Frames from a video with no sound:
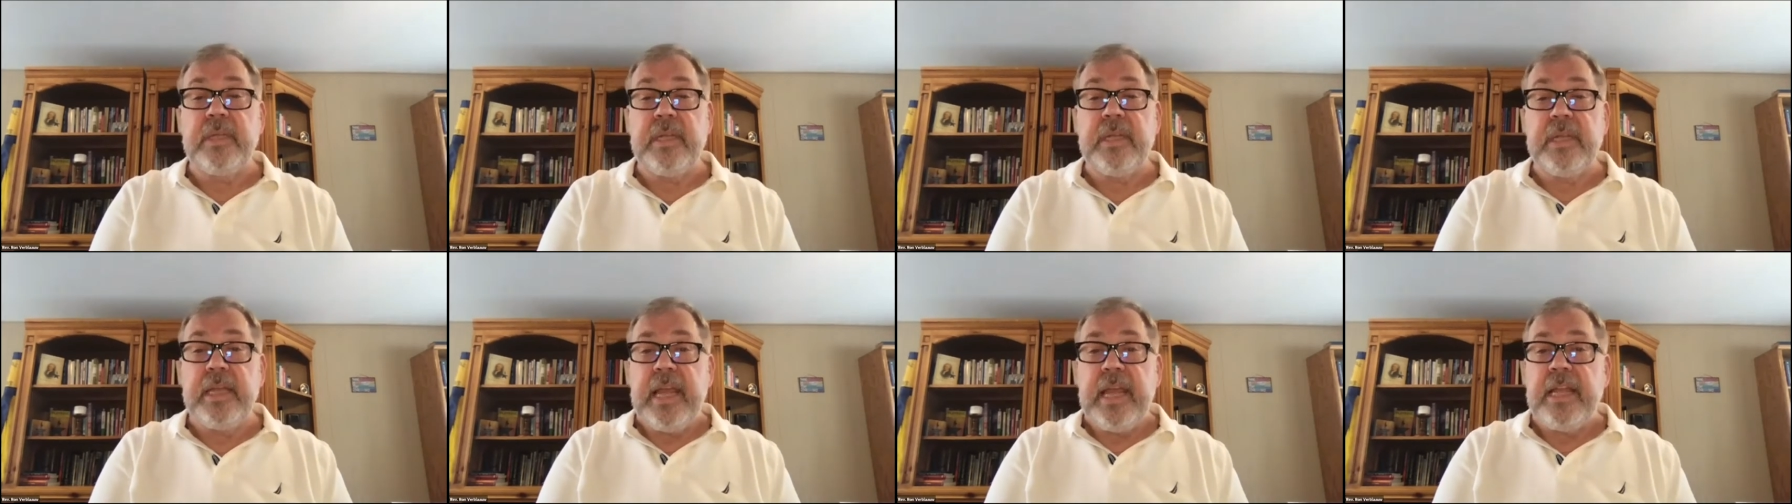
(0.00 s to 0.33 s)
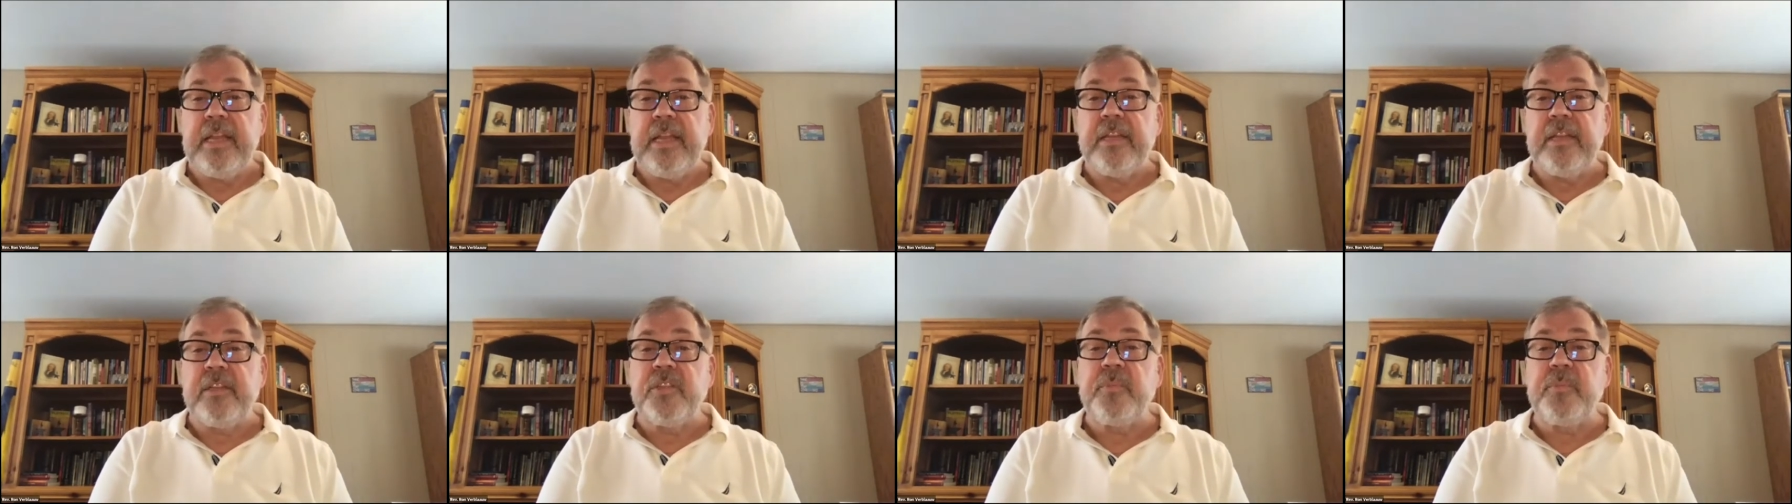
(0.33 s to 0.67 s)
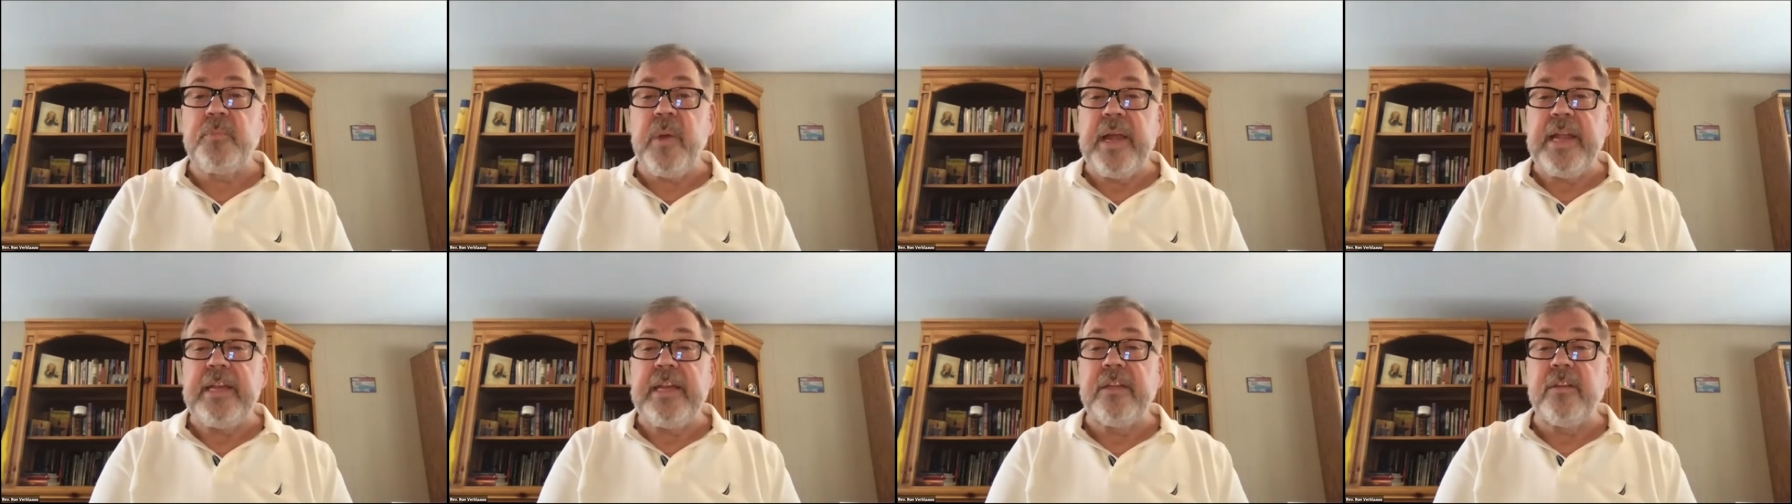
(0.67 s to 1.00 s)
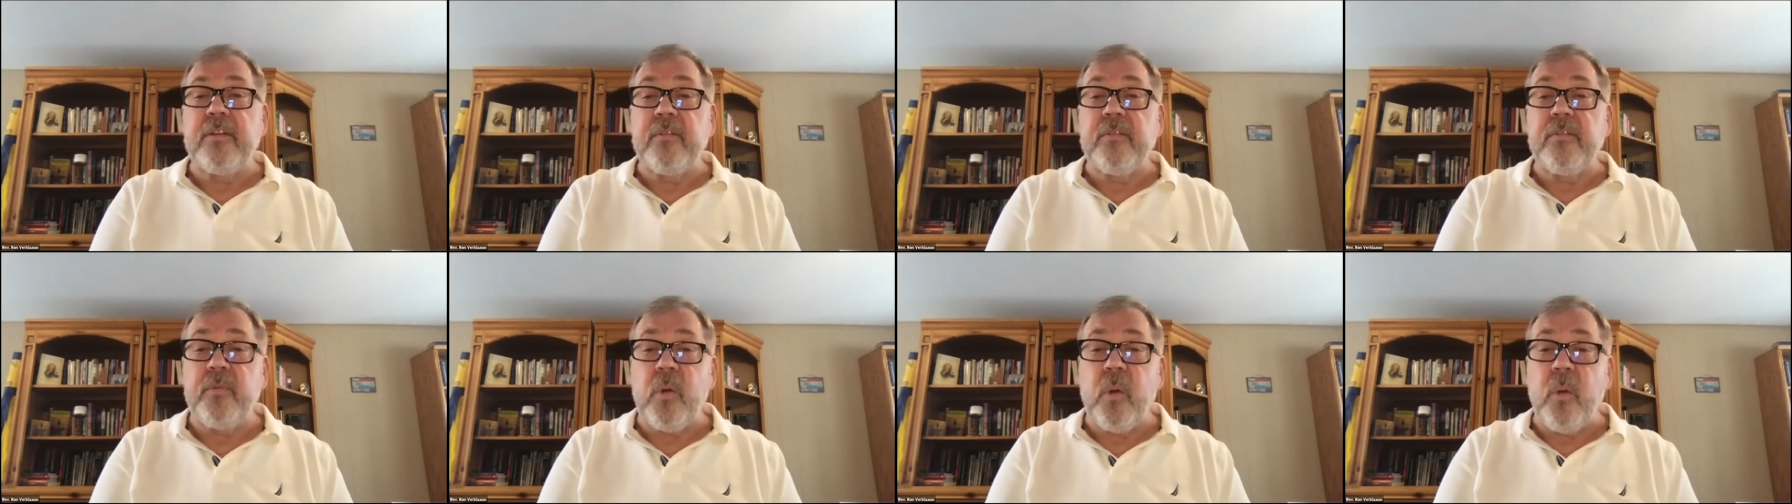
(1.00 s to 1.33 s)
in spite
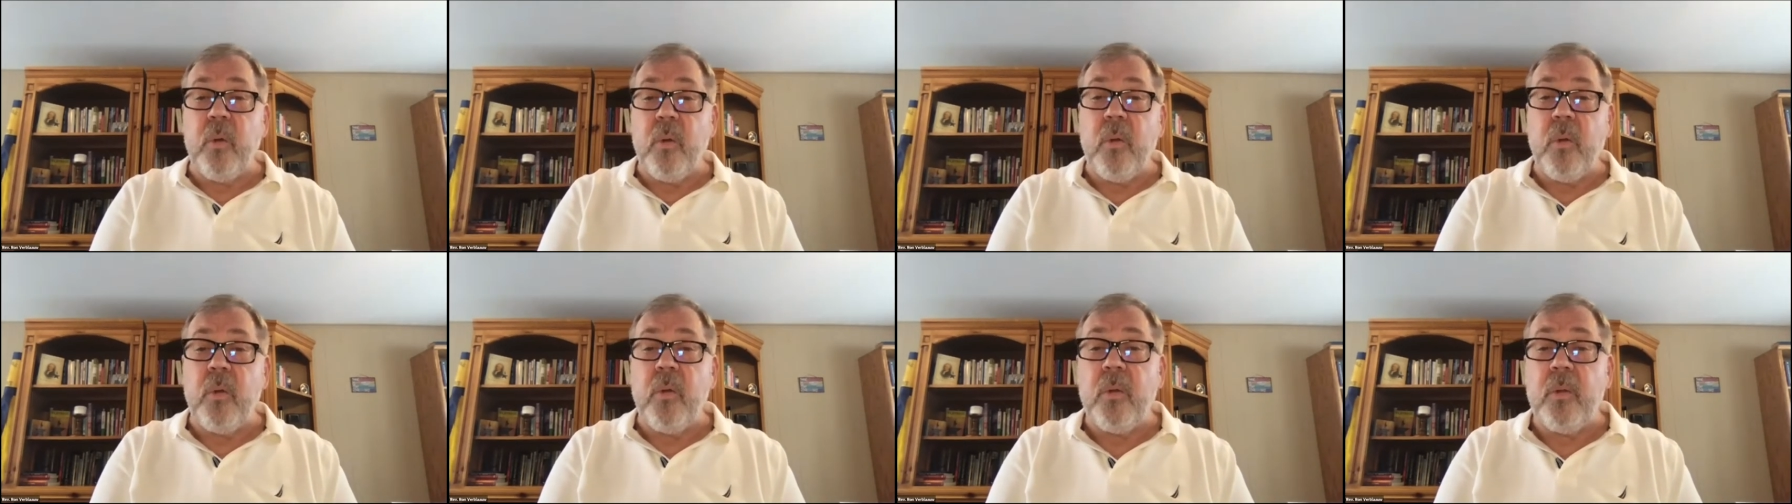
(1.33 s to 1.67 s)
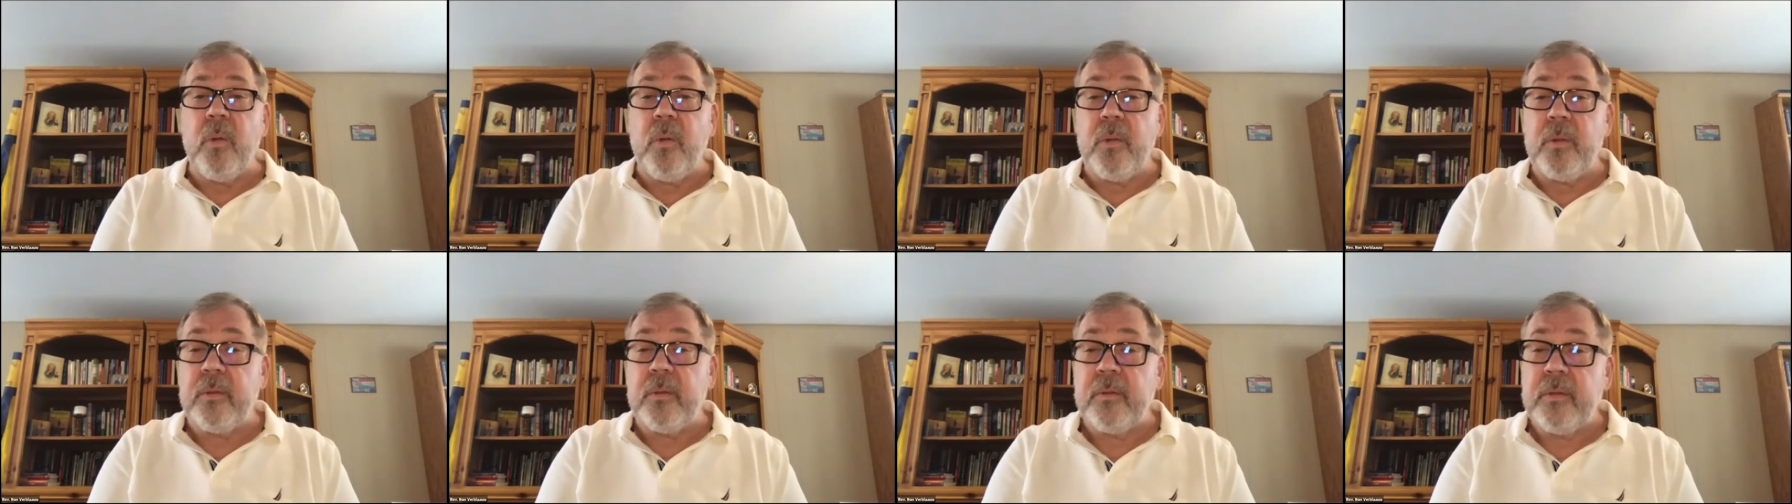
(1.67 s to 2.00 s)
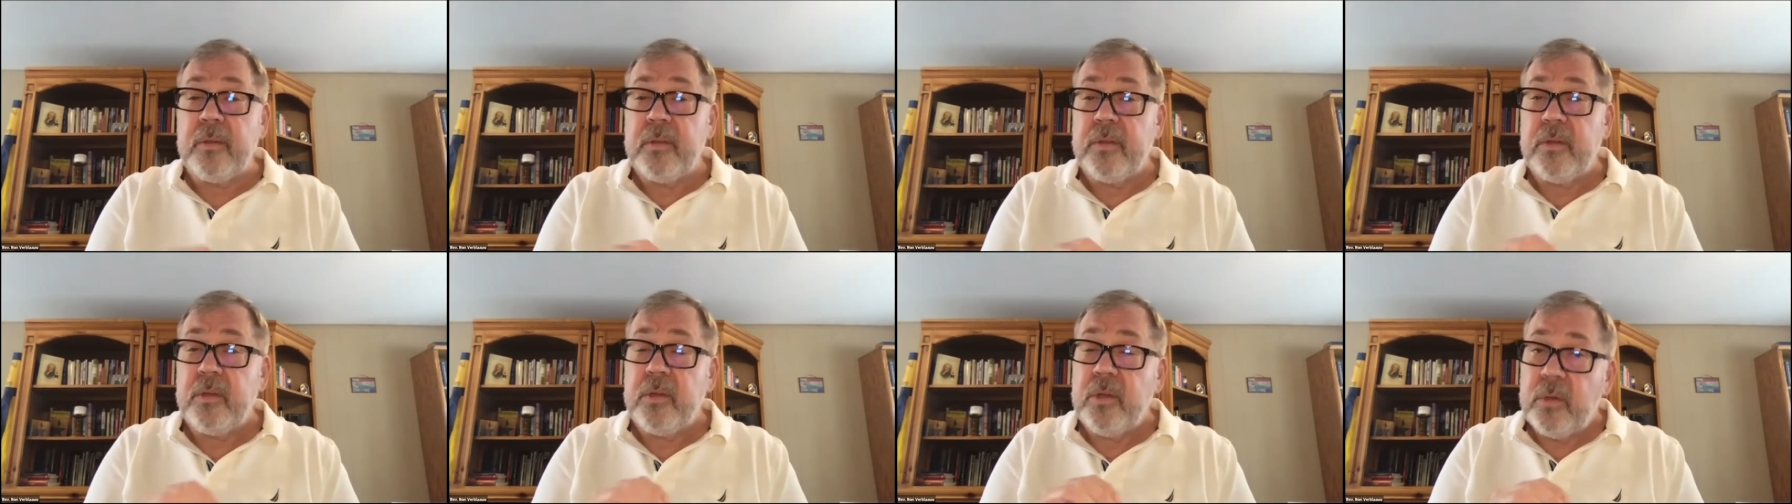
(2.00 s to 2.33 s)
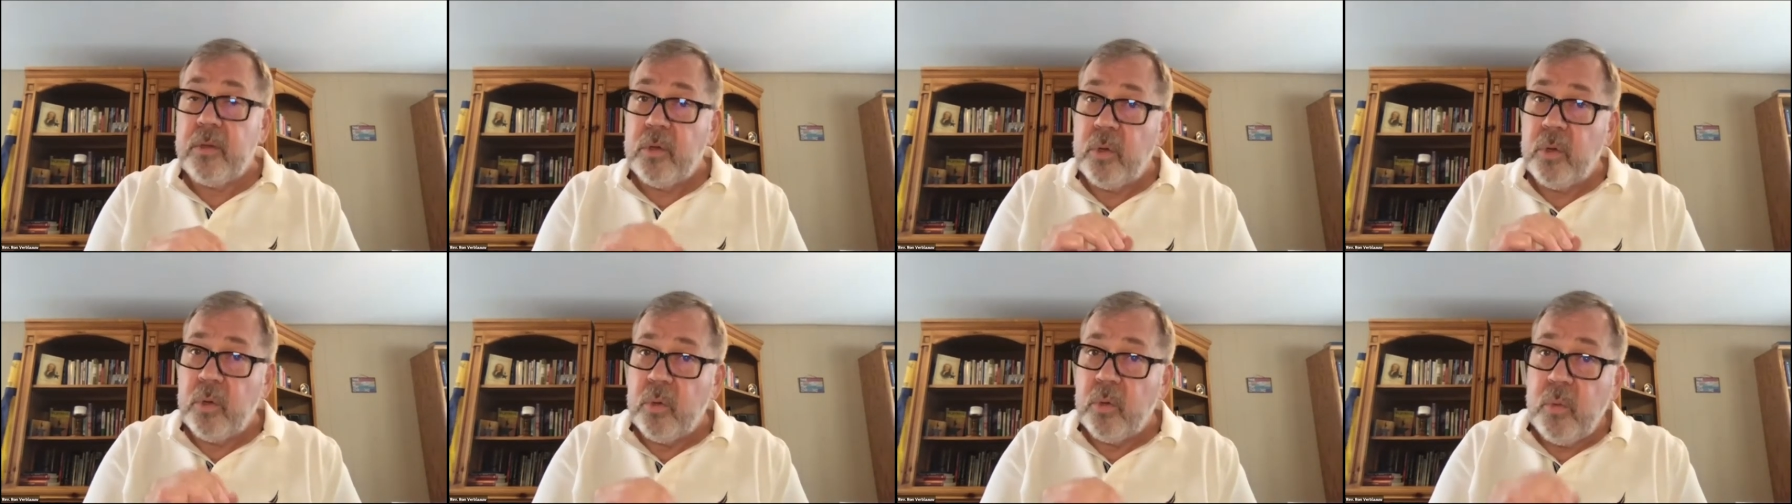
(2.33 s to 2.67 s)
of all
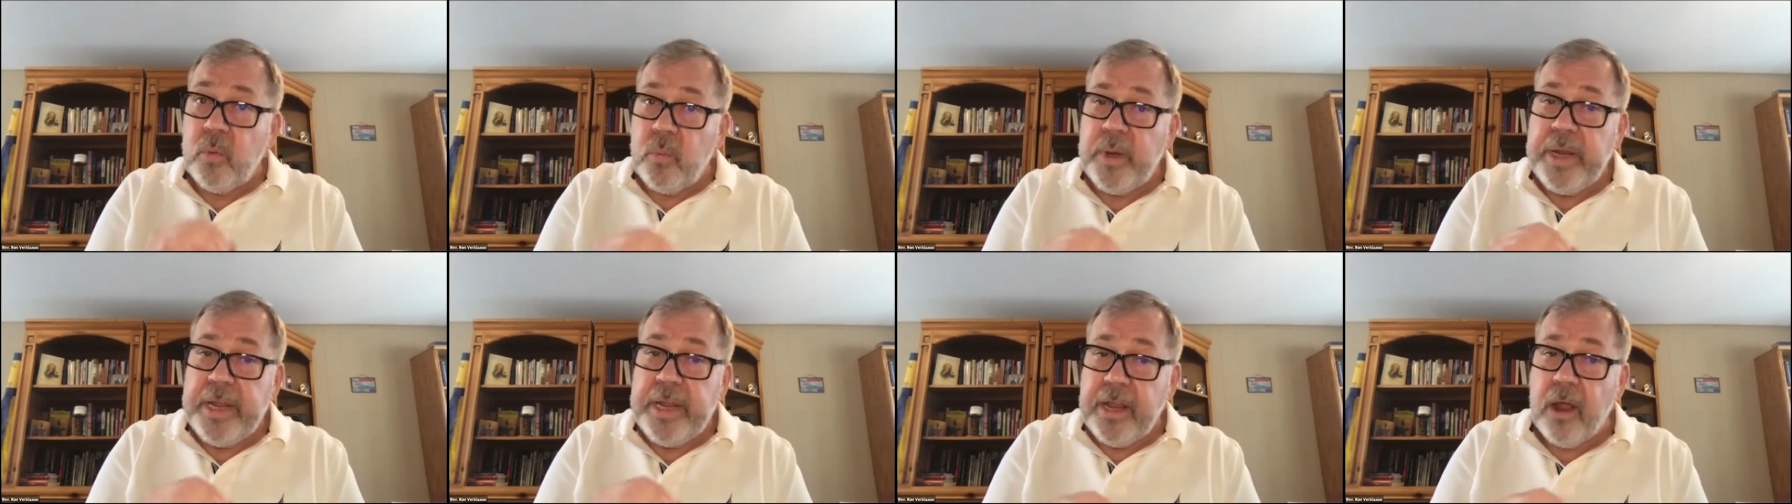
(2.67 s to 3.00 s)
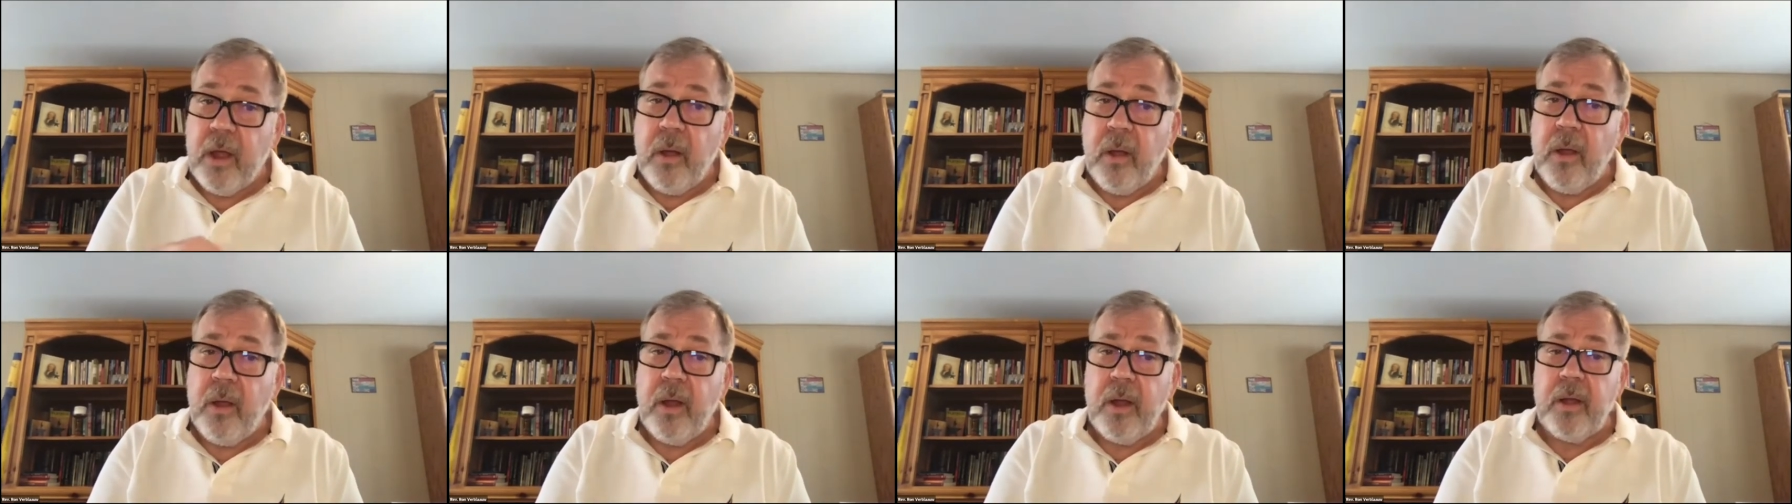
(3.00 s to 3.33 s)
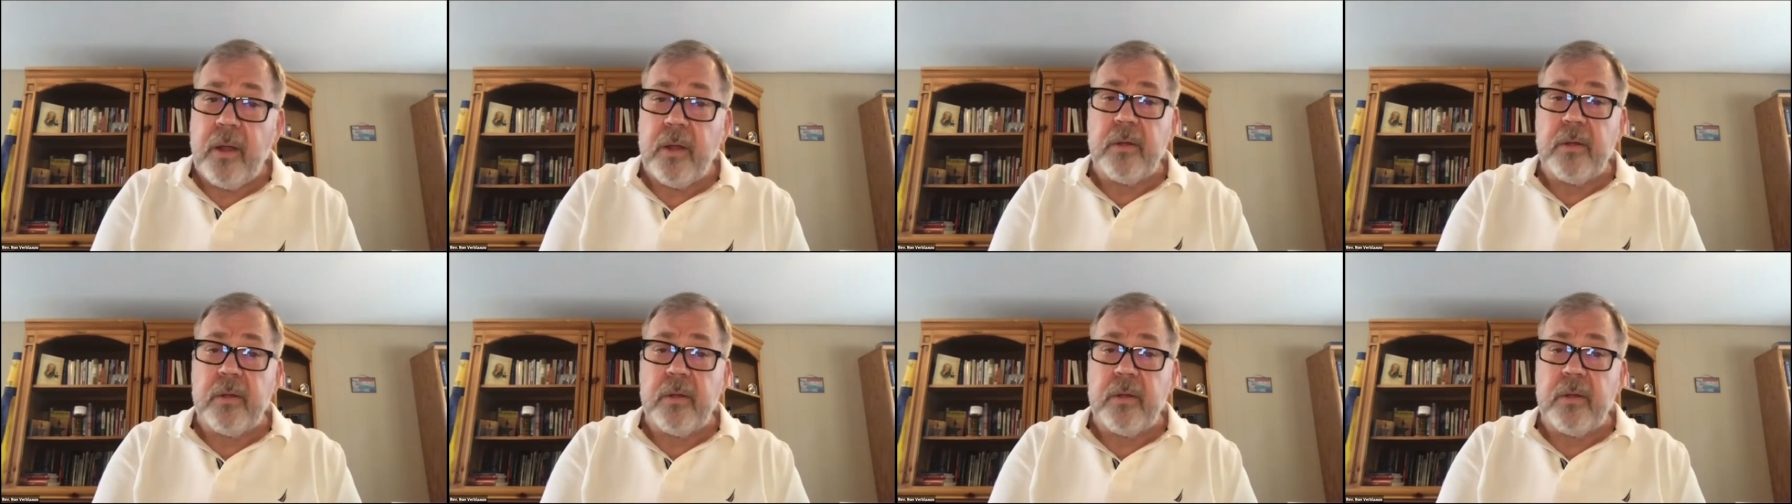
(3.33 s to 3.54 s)
who we are,